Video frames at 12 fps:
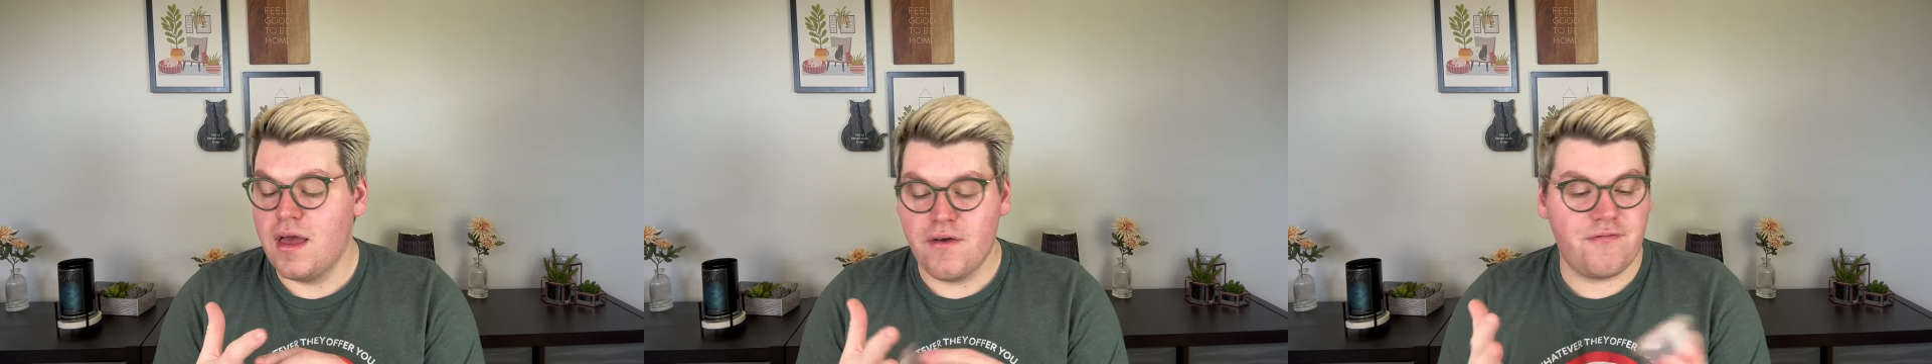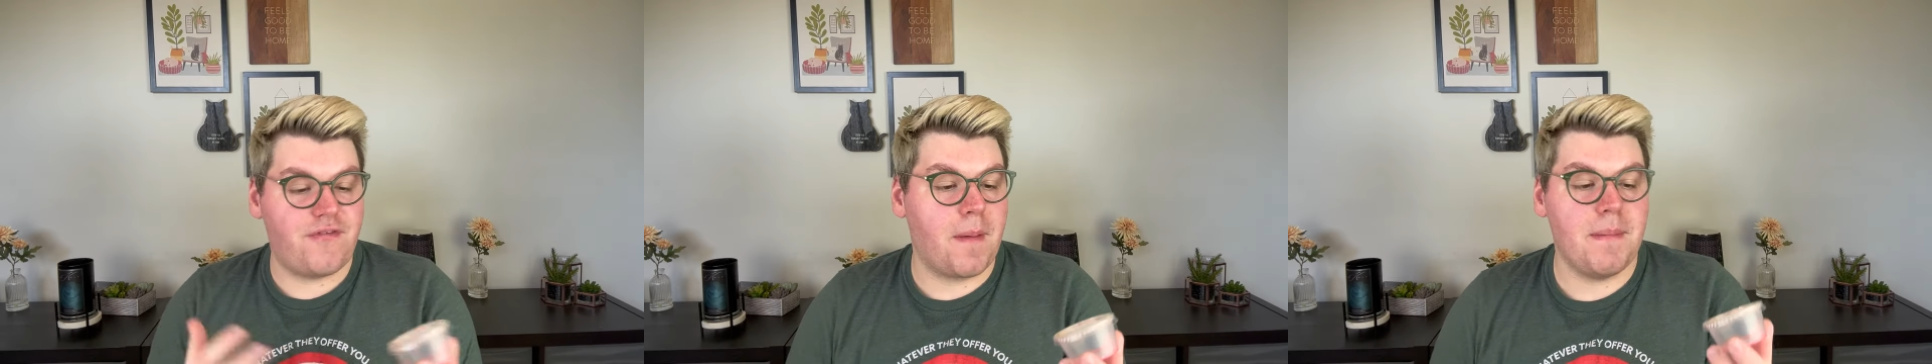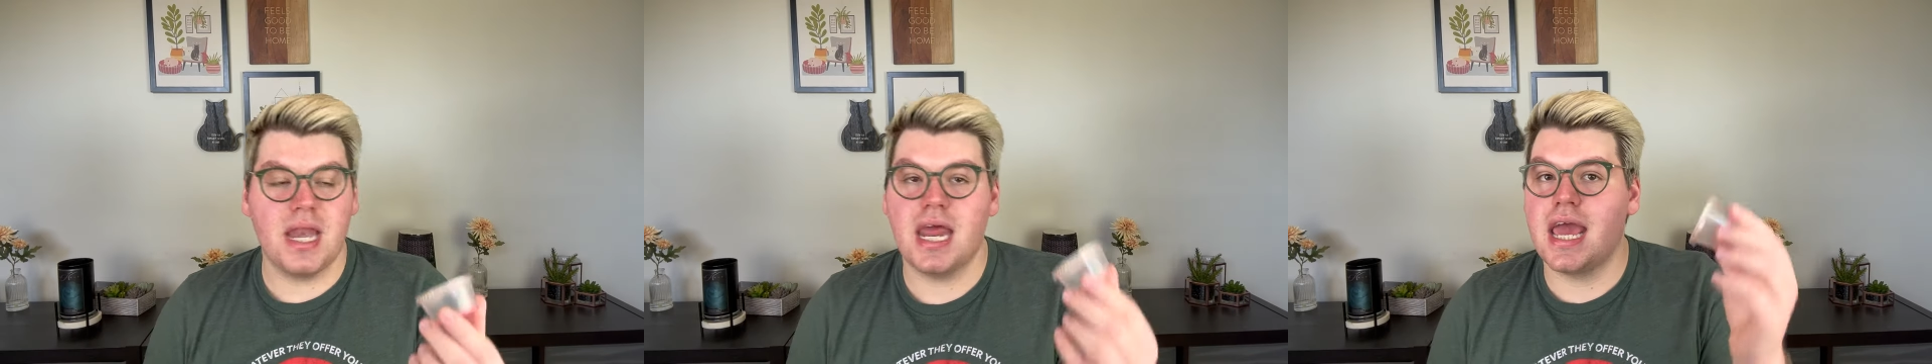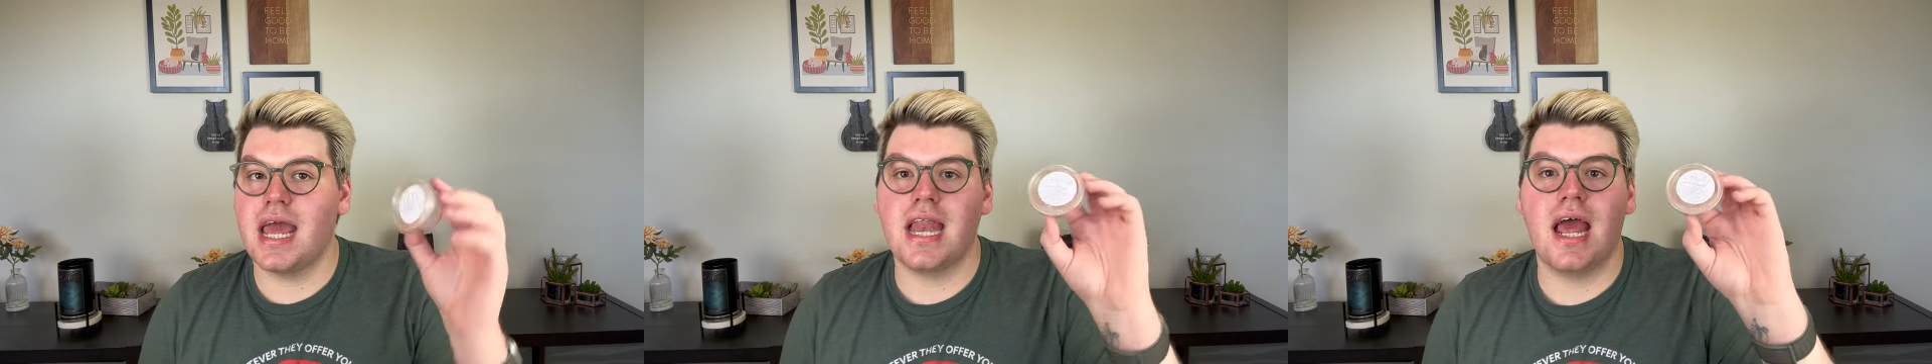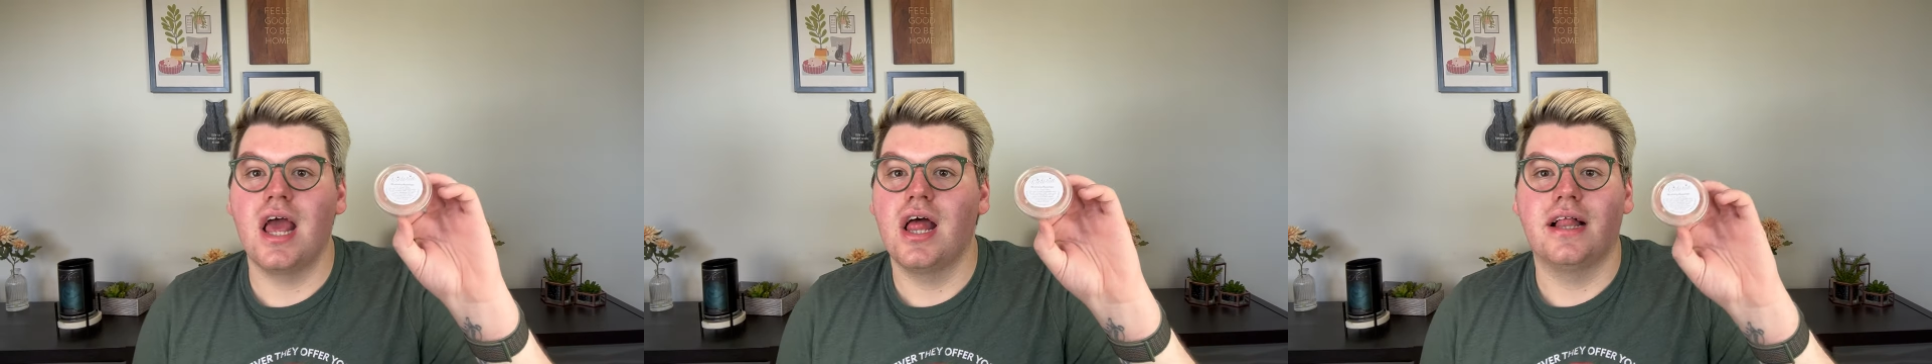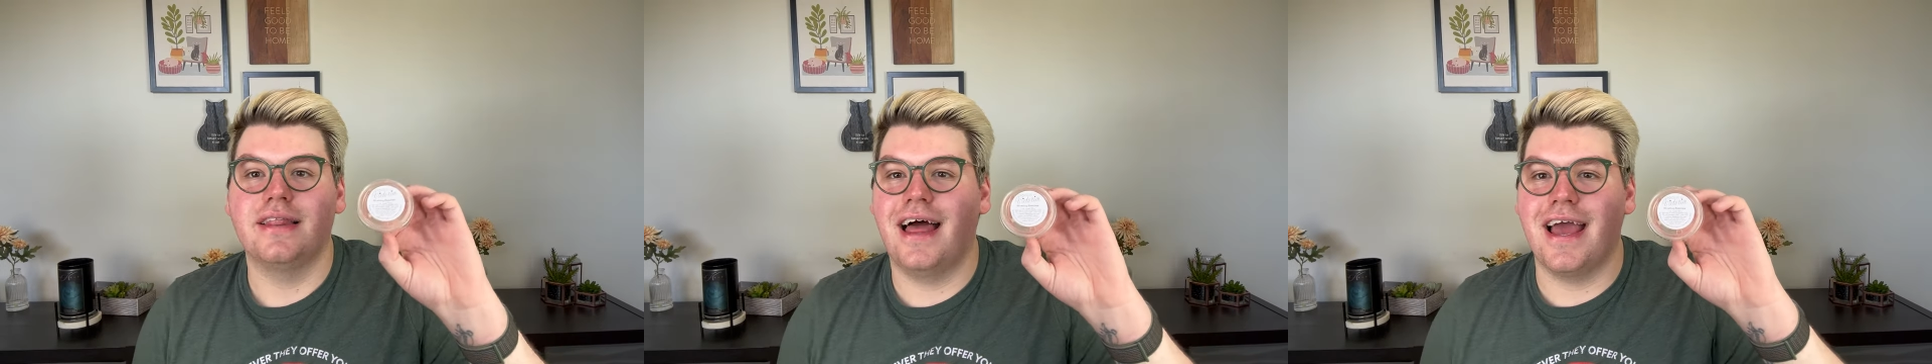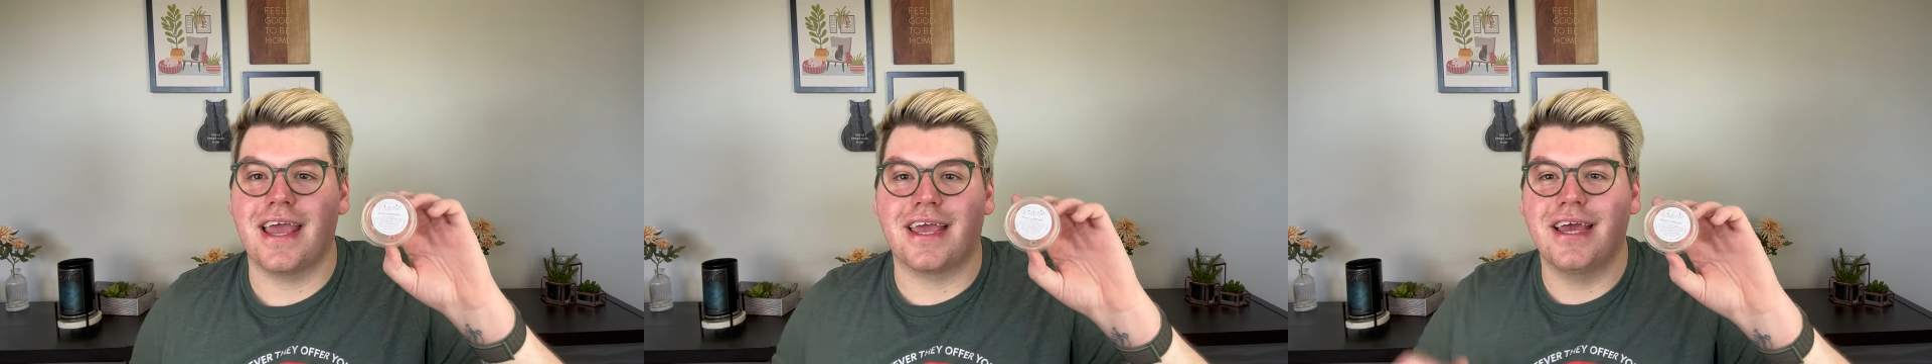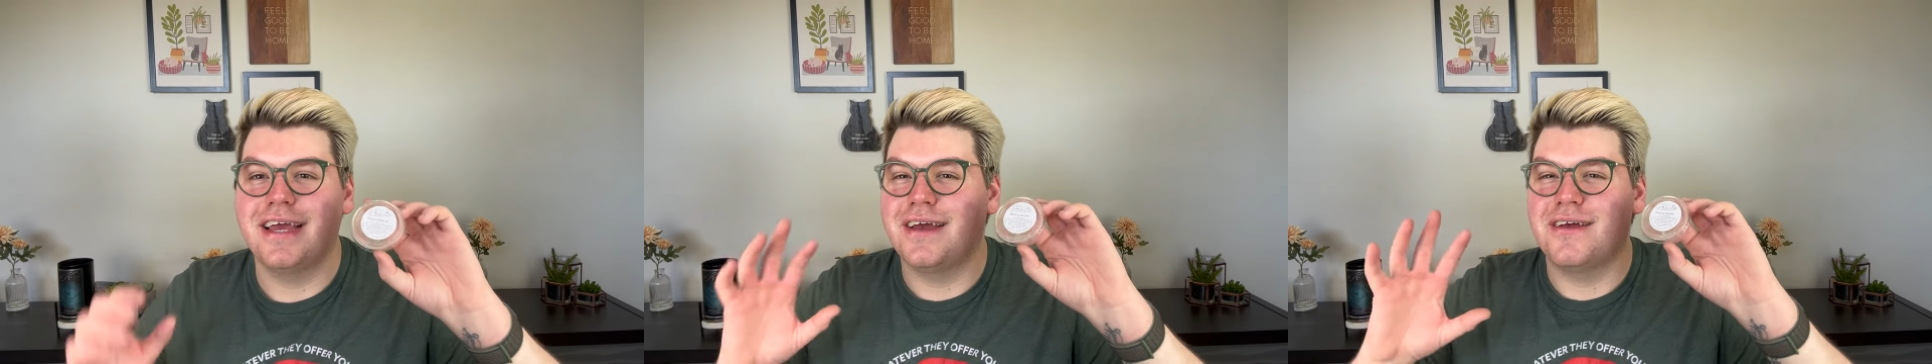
feminine, like